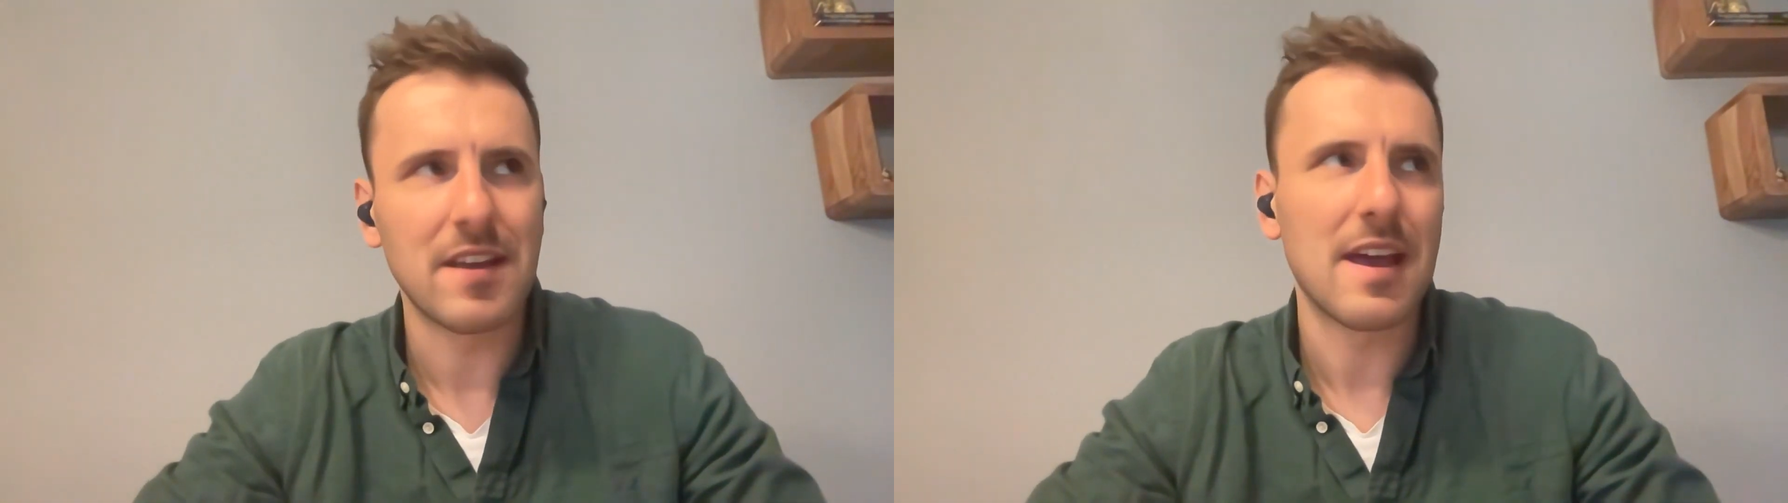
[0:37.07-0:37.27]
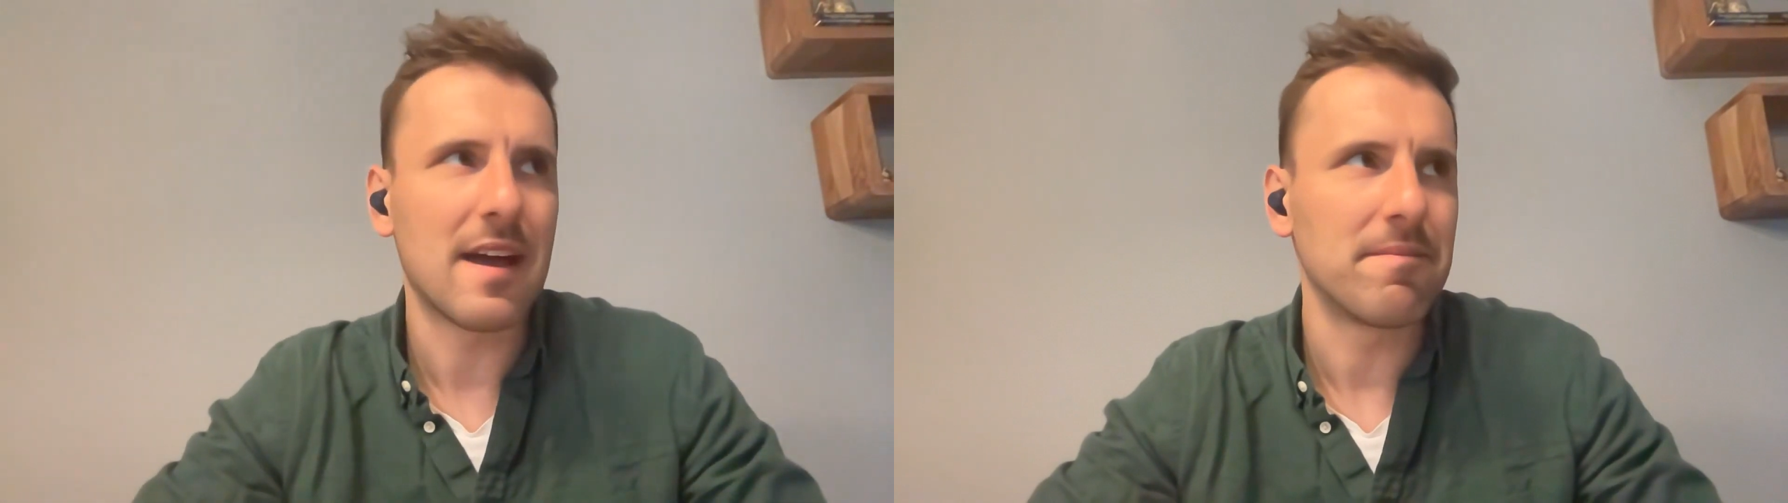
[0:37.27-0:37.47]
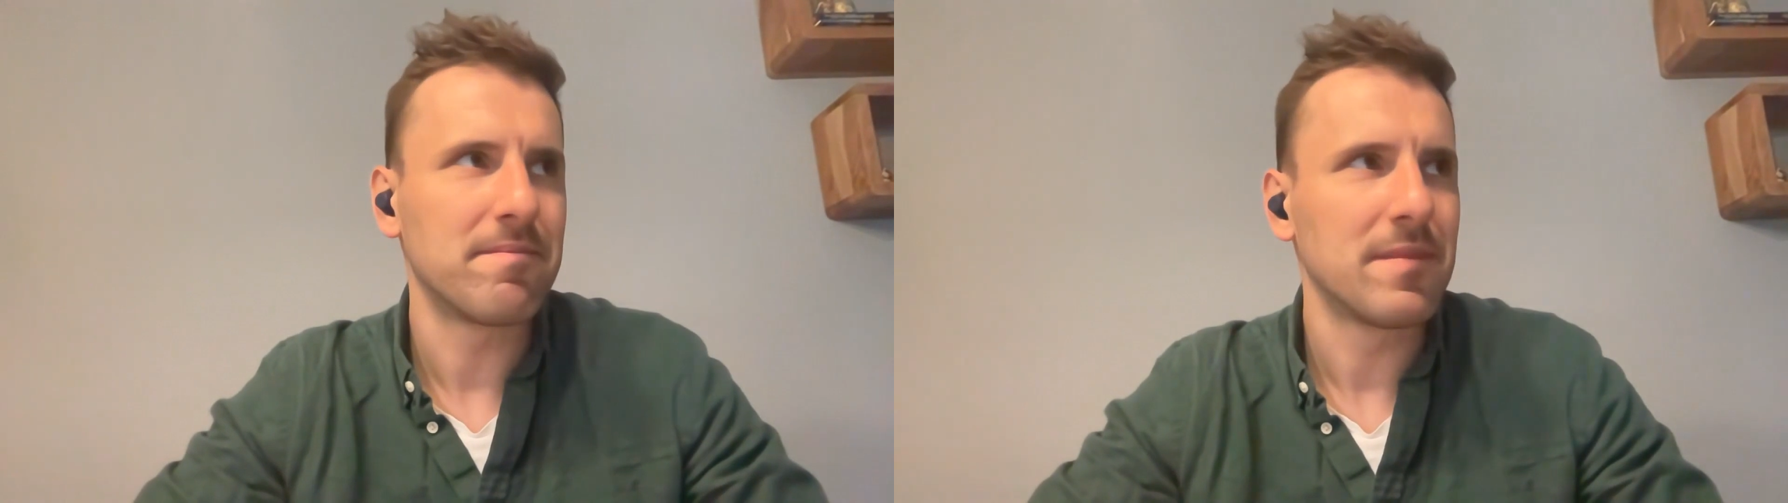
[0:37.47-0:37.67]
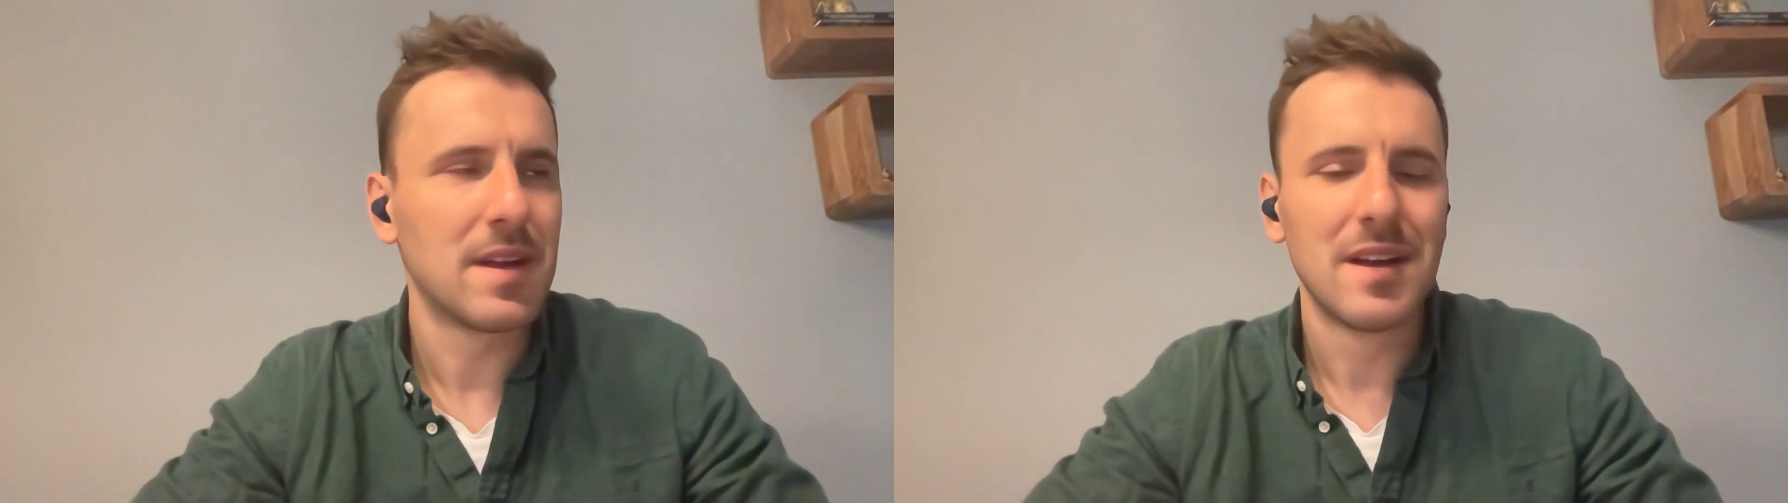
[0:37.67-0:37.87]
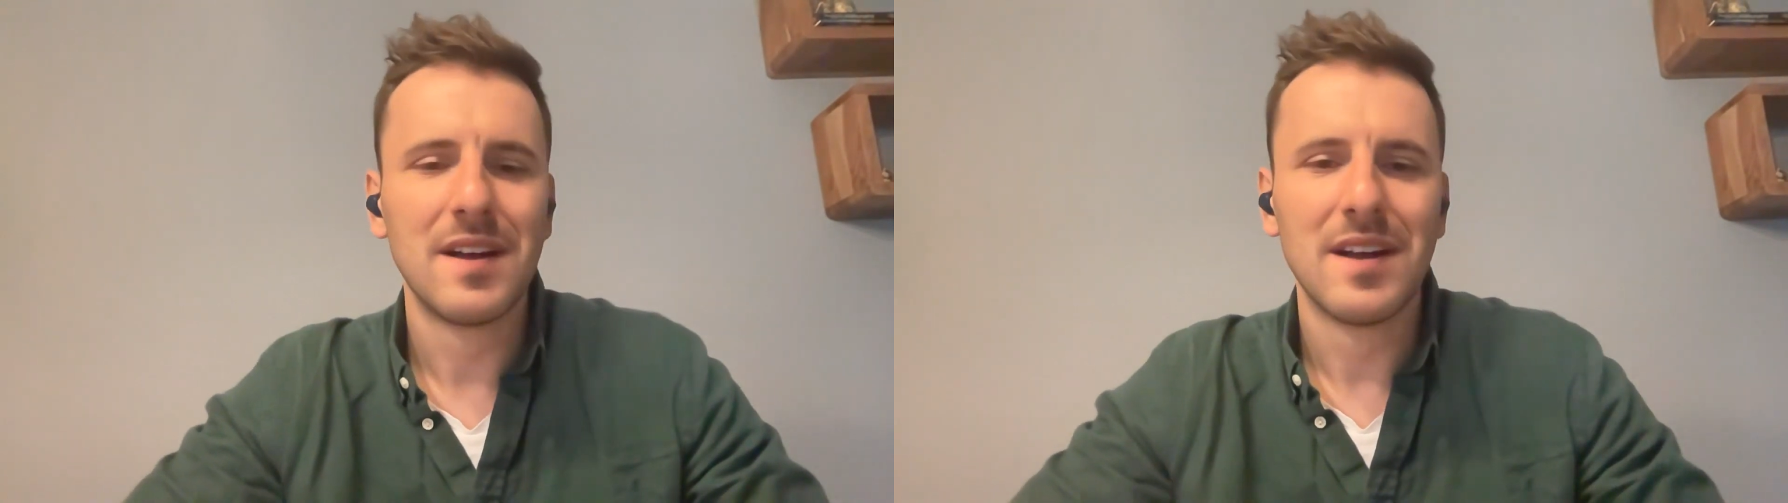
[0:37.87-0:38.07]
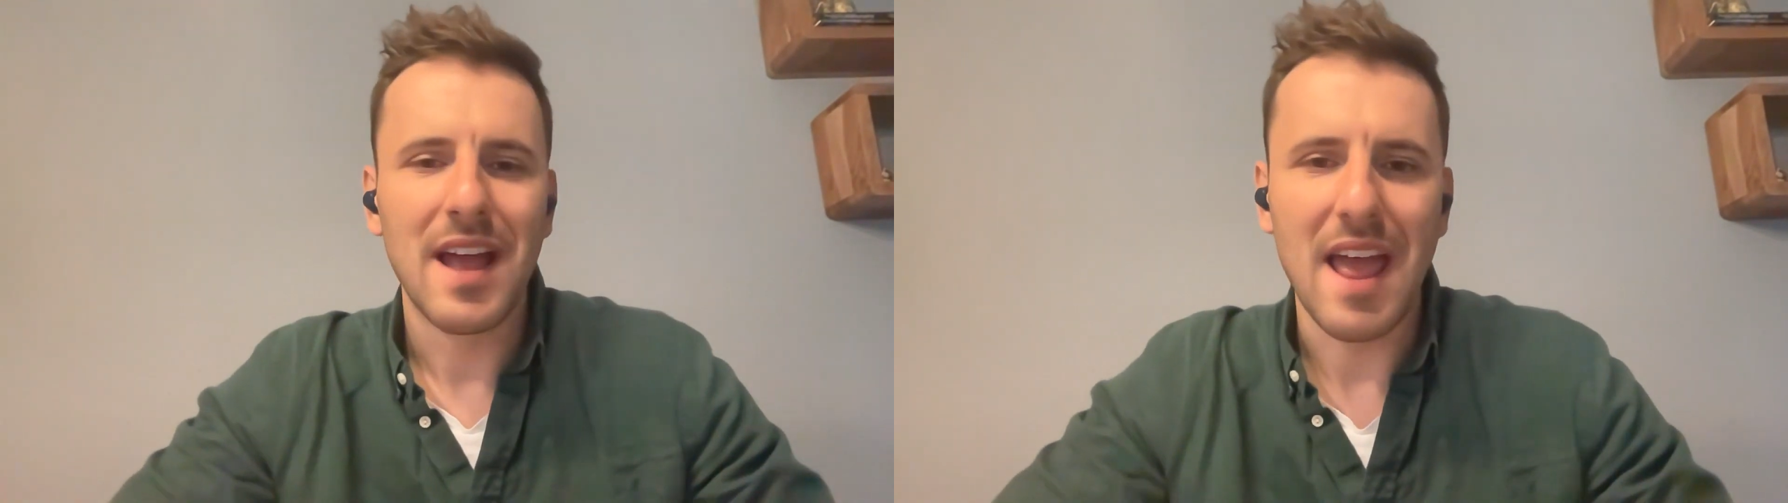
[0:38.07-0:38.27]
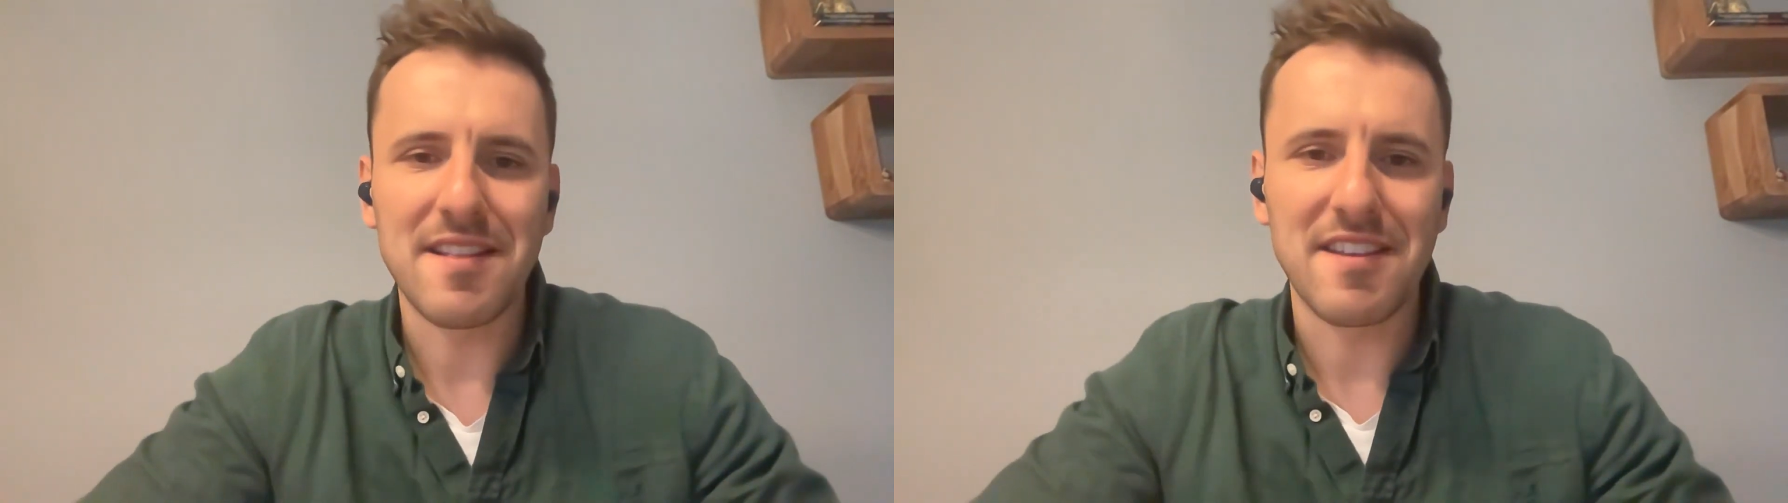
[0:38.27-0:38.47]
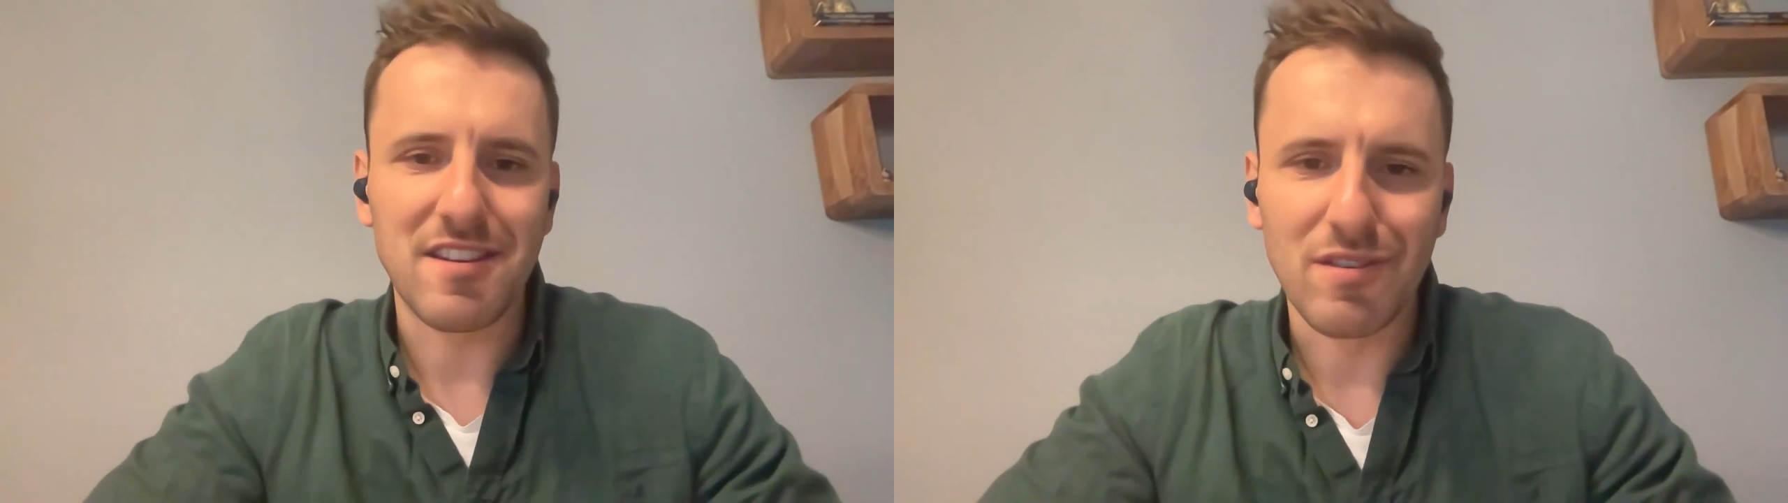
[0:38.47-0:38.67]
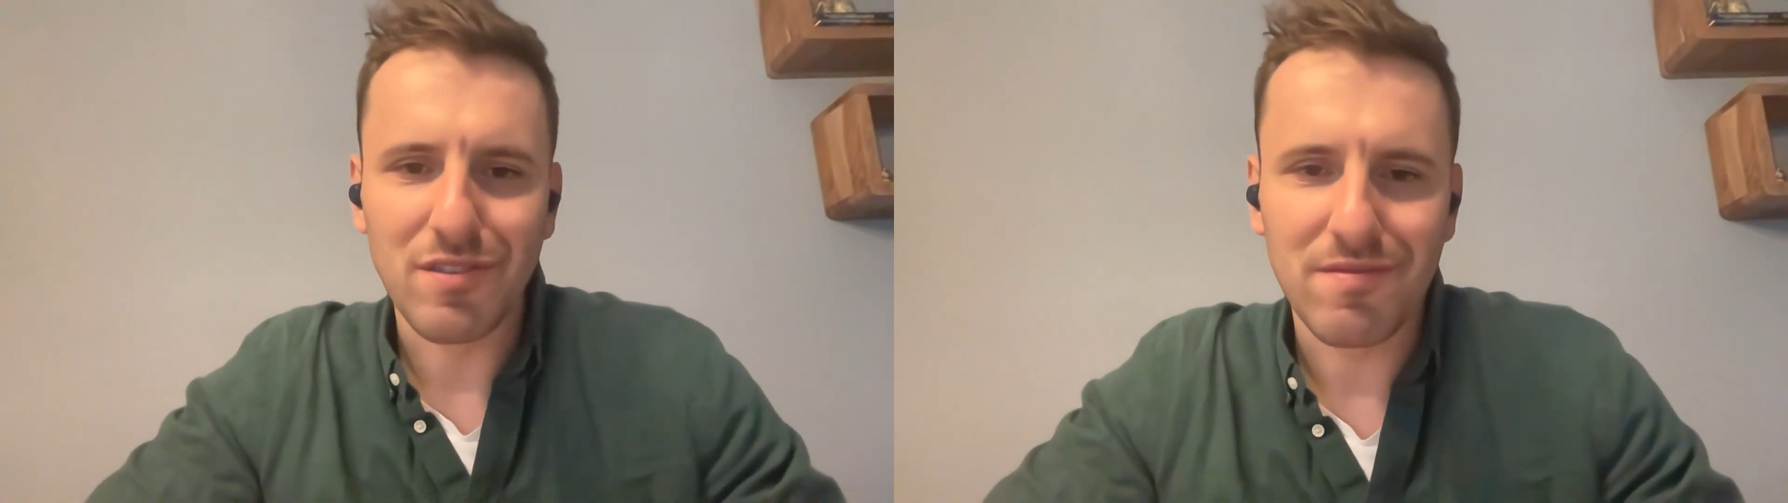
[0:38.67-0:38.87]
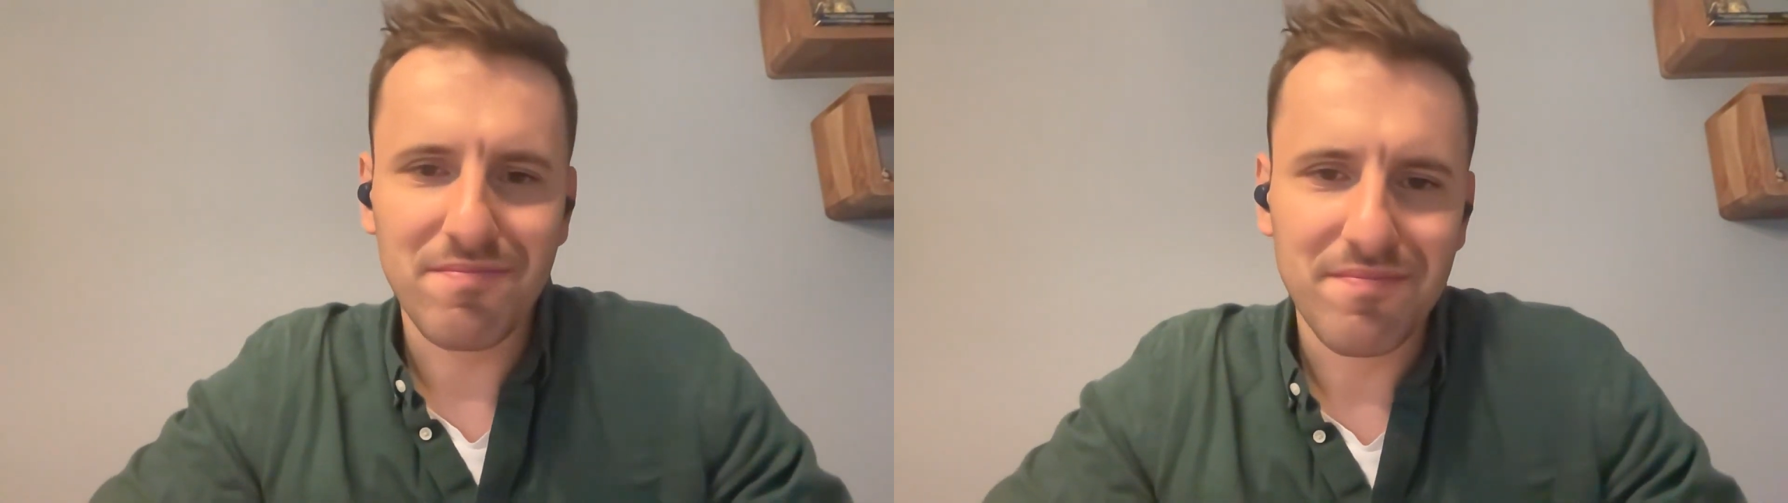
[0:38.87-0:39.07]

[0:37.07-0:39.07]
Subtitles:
yeah, attitude.